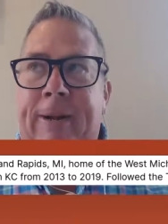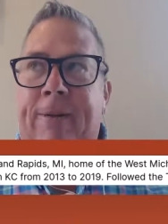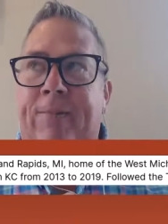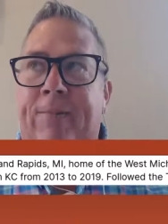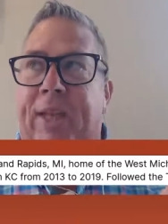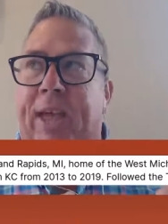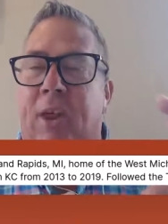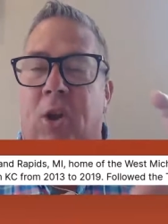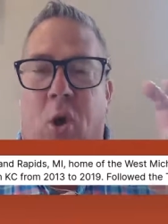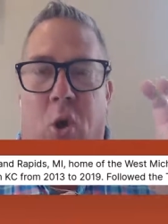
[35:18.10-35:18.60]

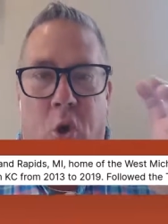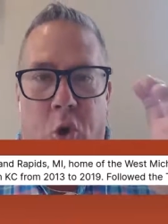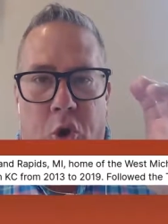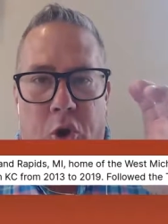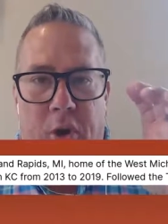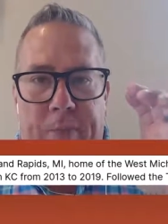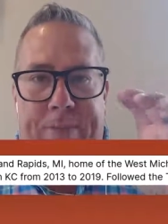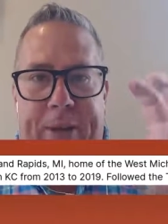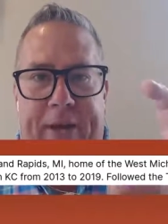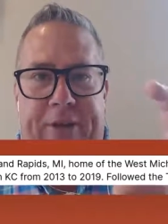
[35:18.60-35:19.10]
they had
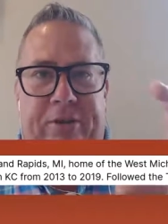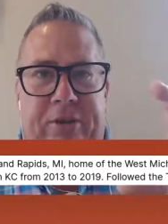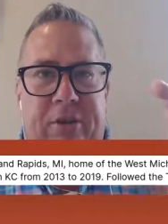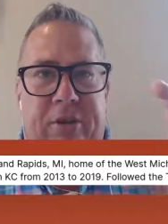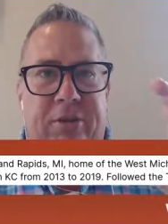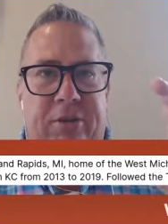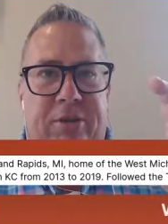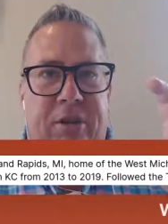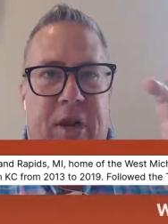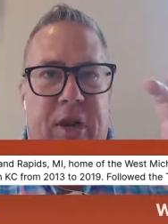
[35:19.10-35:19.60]
old
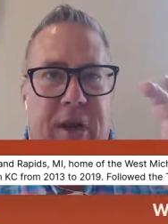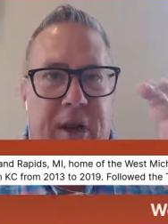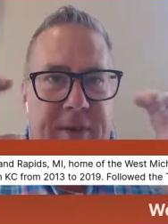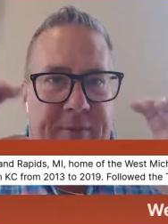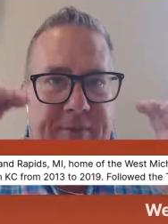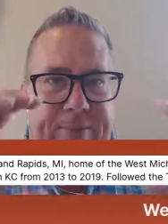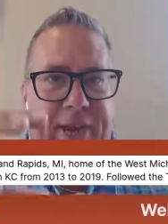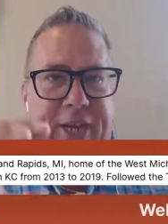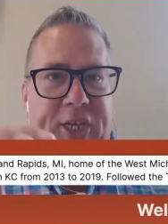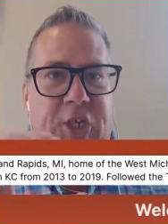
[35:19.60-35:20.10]
pictures
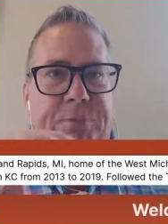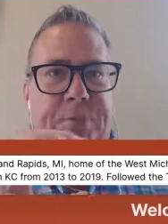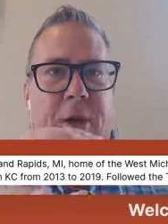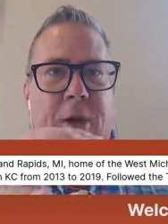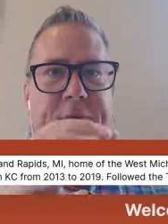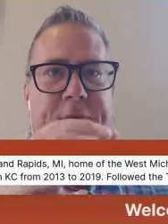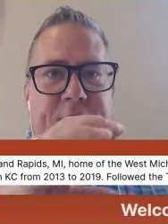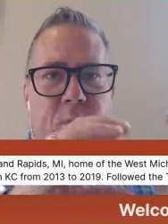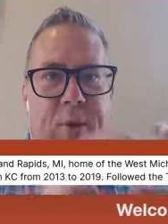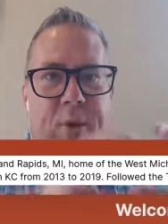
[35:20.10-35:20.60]
of
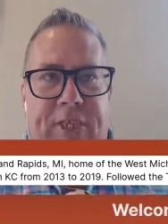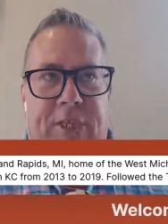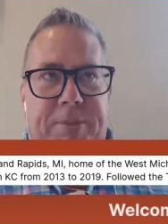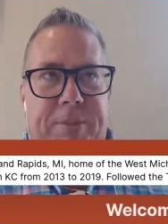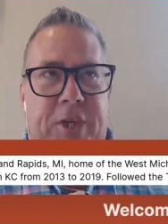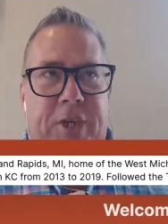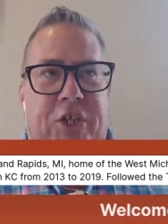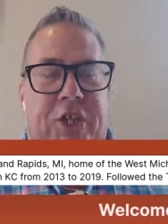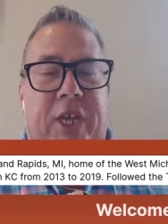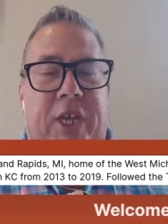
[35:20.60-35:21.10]
baseball from West
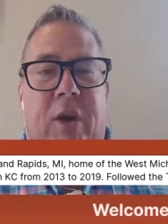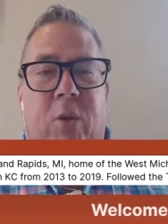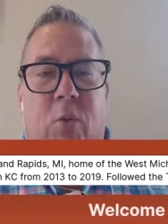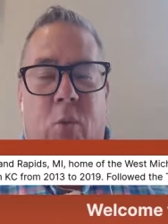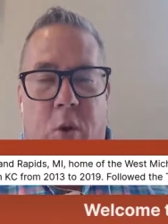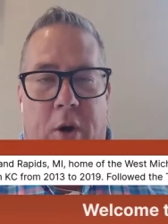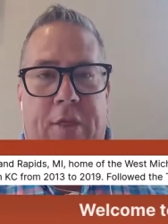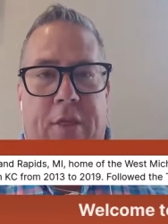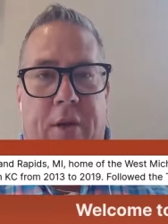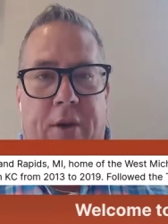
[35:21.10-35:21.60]
Michigan, and
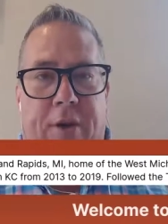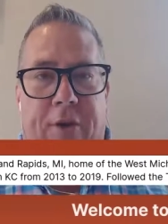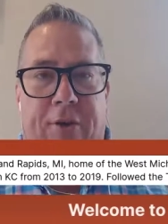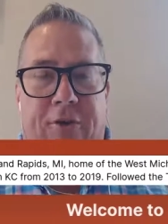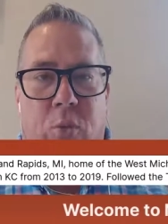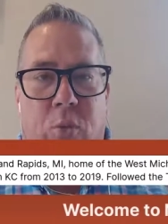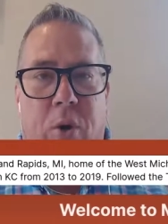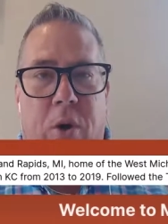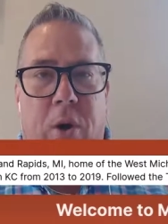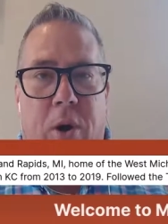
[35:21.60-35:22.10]
one of
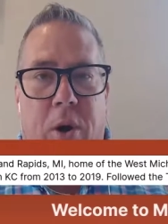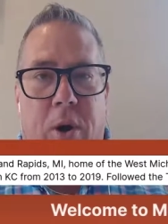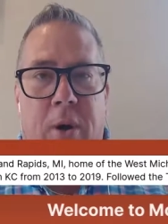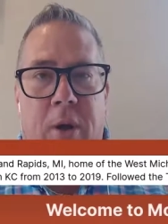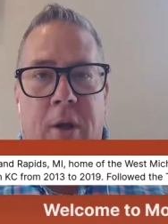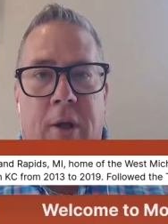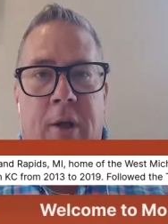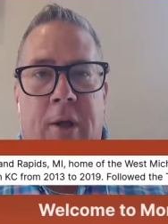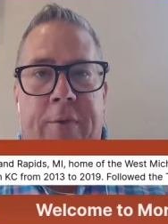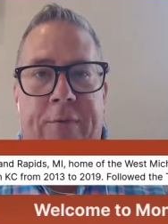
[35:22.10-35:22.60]
those were
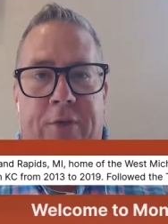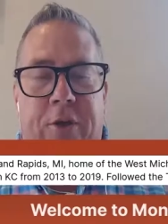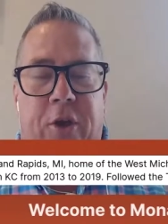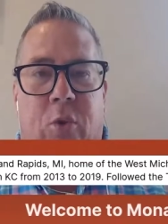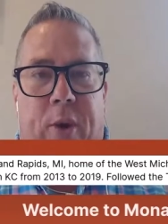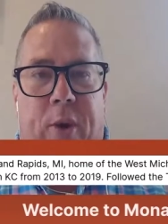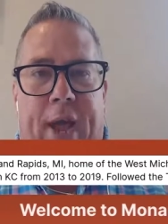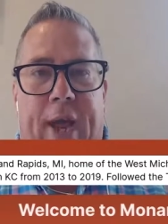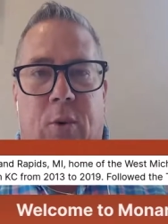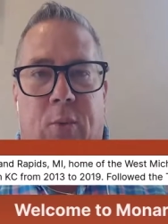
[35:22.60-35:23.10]
the
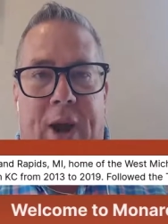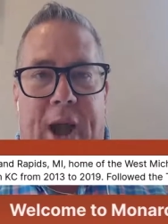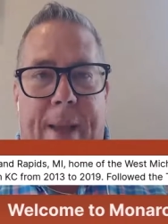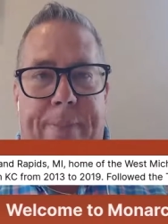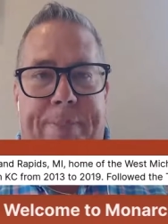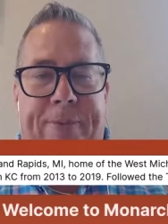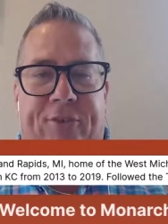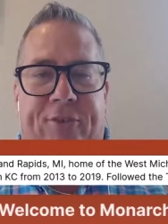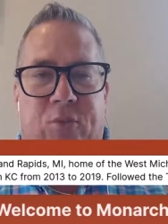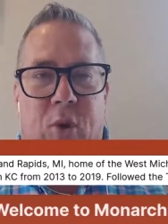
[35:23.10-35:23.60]
Grand
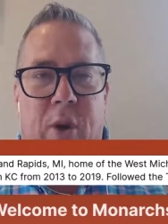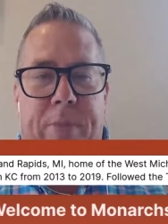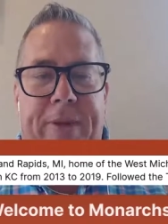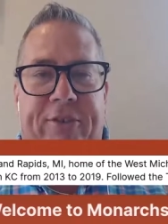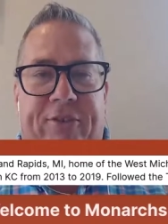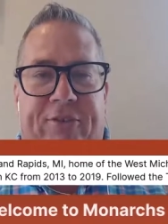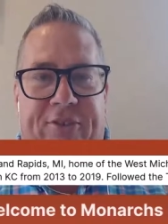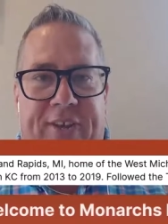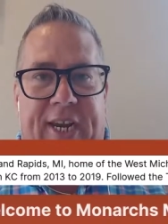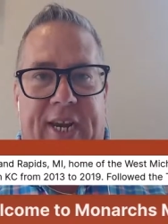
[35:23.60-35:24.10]
Rapids
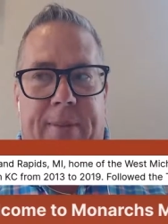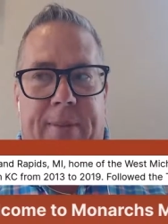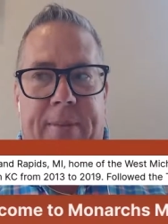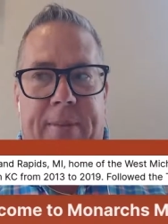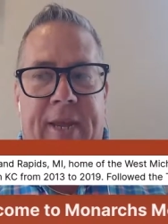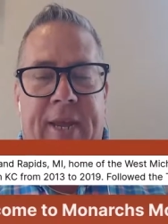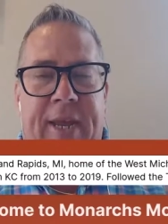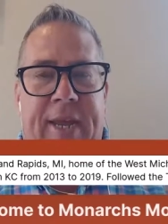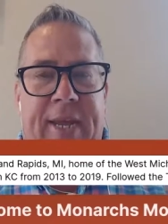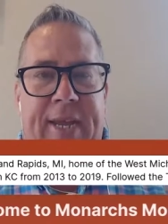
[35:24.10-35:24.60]
women's team
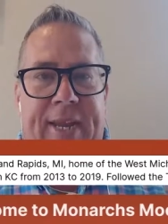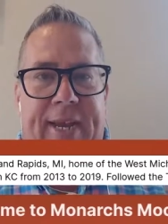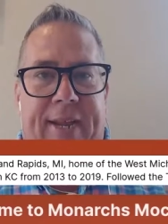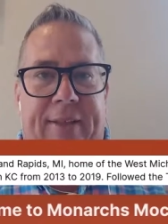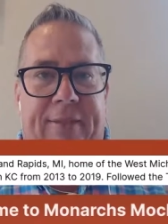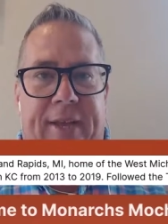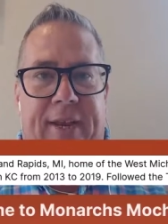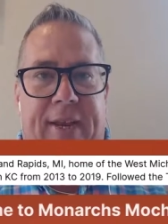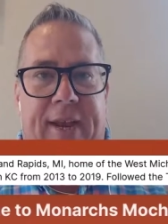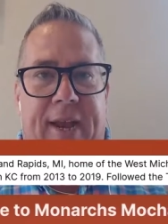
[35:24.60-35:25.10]

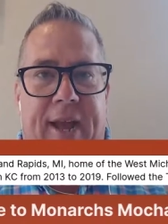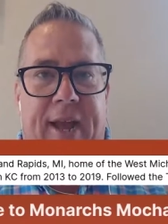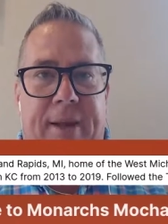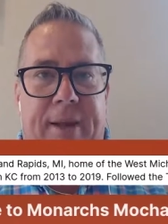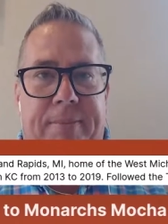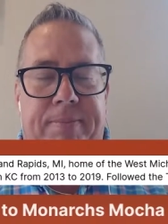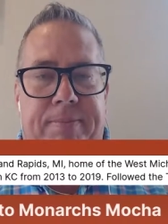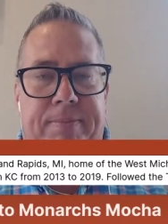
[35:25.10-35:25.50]
in the